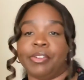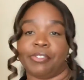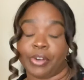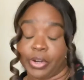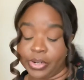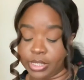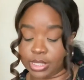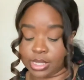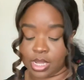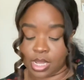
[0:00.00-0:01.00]

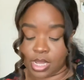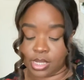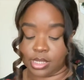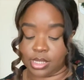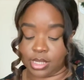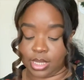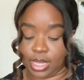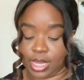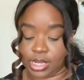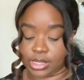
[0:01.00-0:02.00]
fragrance to
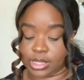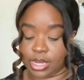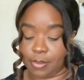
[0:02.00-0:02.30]
get.